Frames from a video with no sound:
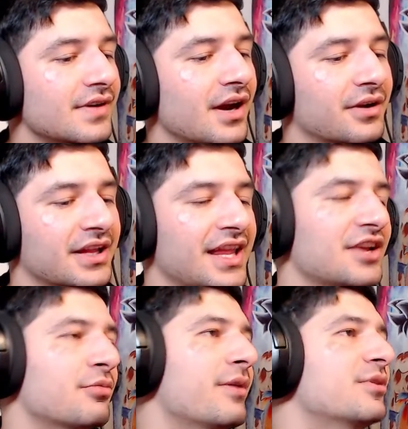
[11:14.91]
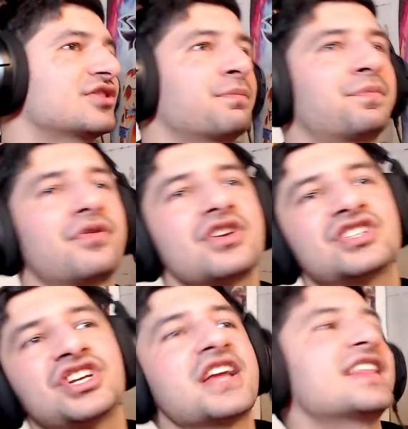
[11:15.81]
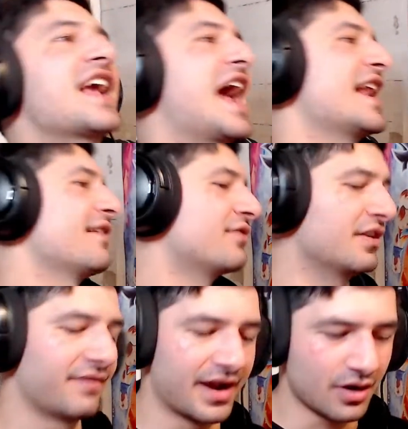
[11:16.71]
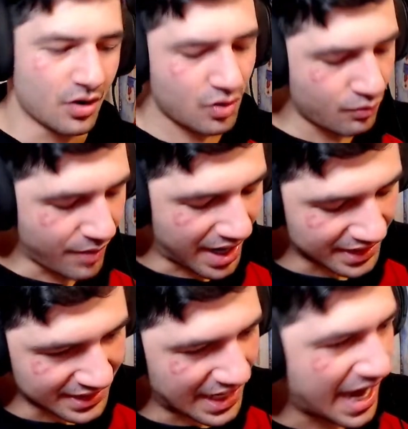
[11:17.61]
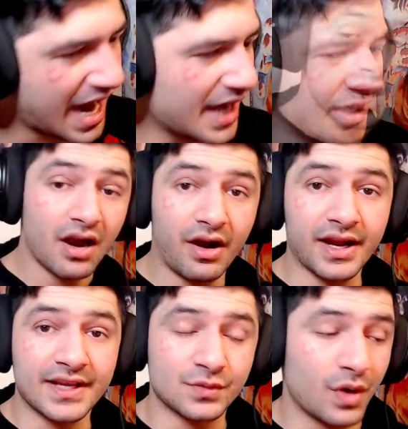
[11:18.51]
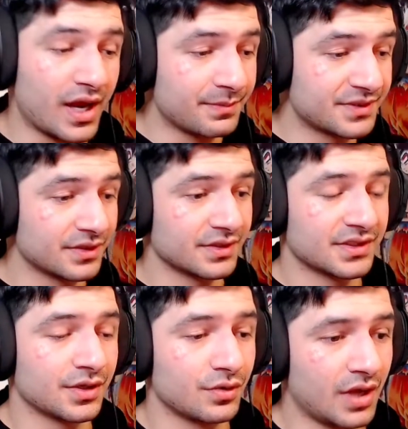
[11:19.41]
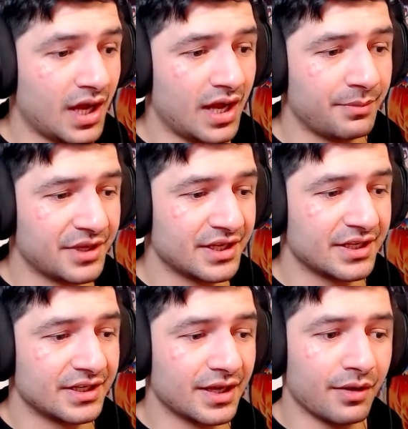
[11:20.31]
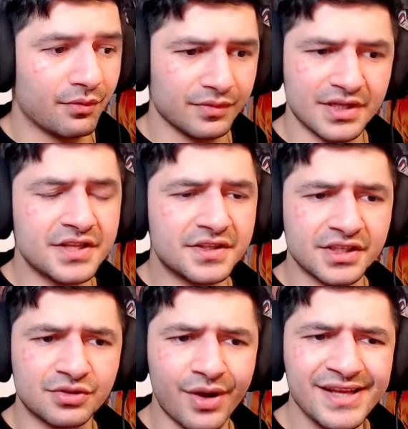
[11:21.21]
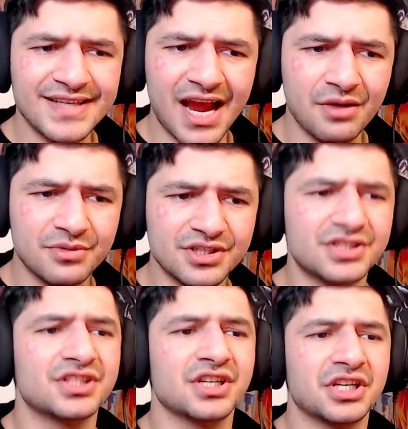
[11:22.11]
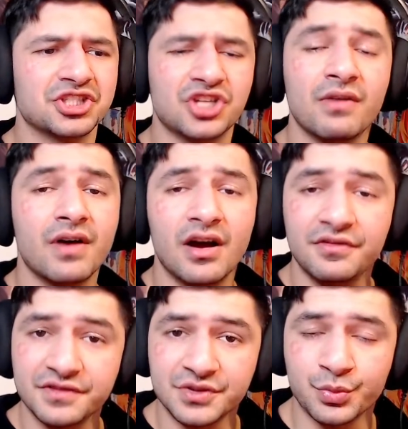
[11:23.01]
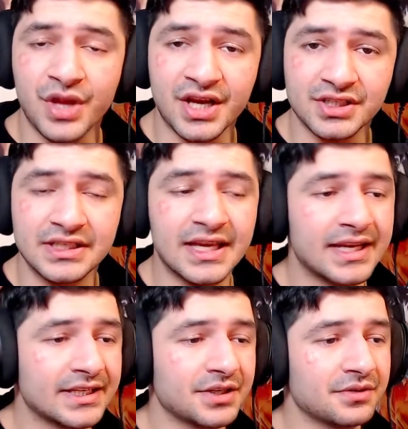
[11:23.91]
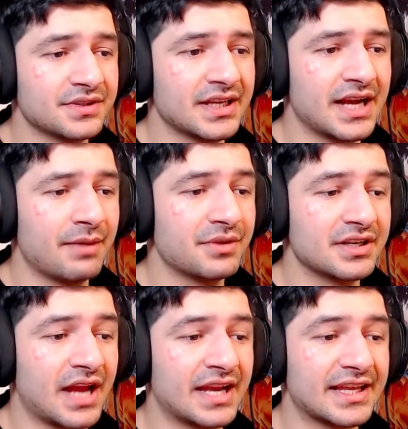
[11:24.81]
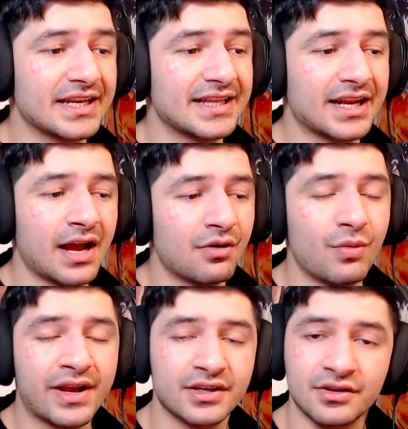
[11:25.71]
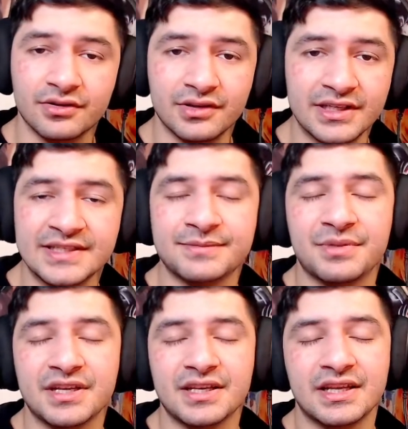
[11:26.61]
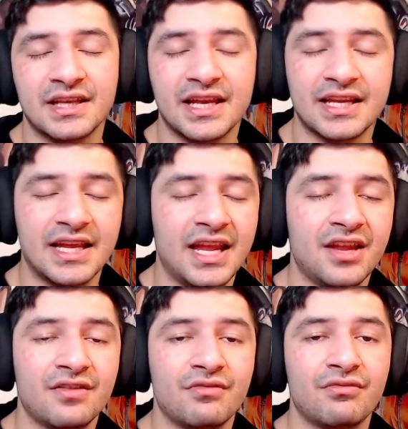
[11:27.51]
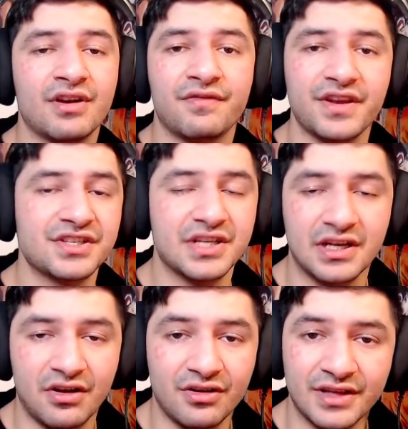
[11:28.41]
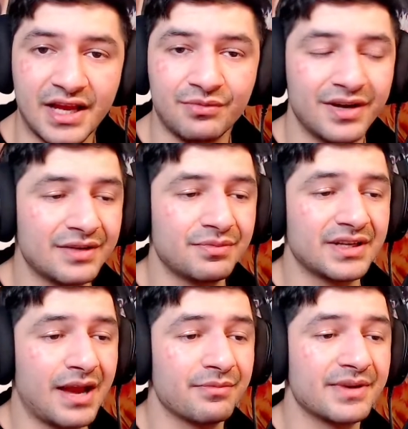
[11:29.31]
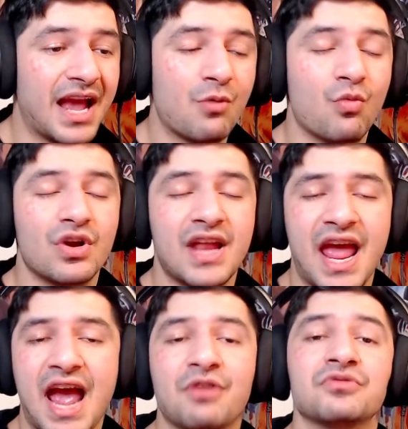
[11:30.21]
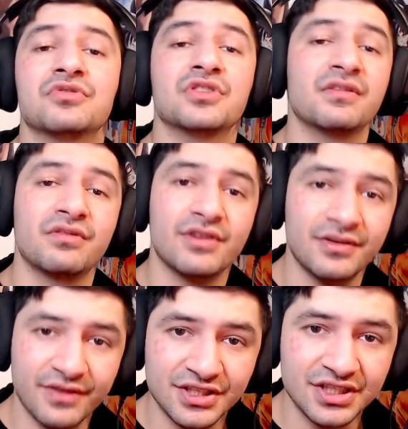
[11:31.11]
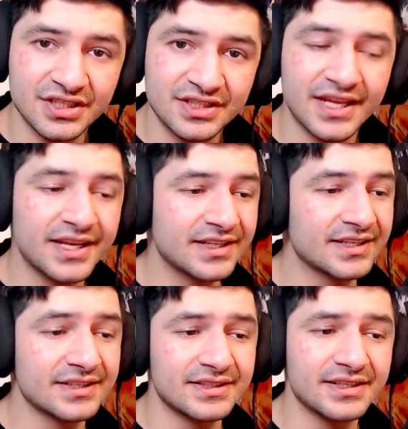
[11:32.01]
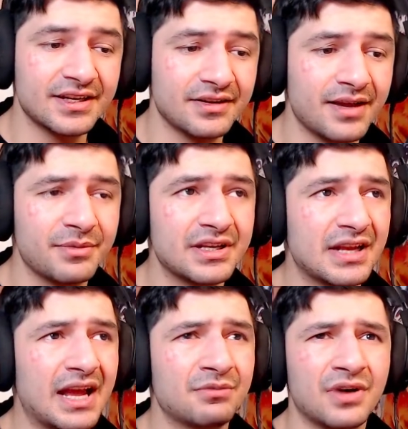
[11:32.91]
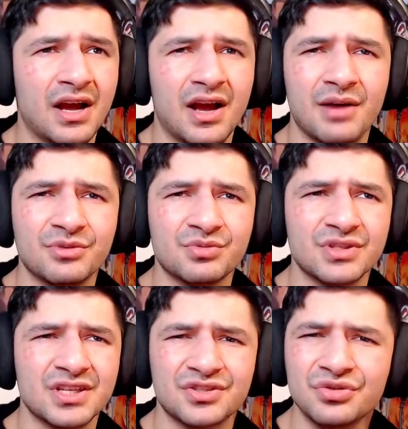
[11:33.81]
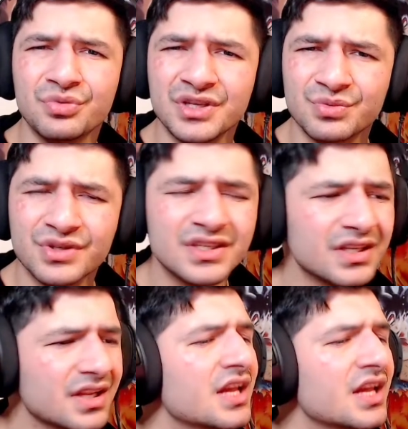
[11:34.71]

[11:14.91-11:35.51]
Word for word: Okay, thank you very much. Appreciate the goddamn cliffhanger. Oh my god. Alright guys, quite an episode. So uh, I mean it's it's crazy how much uh, job offers we're actually getting. You know what I'm saying? I mean, I get it that our Donald is been getting a renovation and all that, right? But I mean, I wonder how good of a renovation it's getting because, you know, I mean, I, I, uh, how much was that? Two weeks, was it?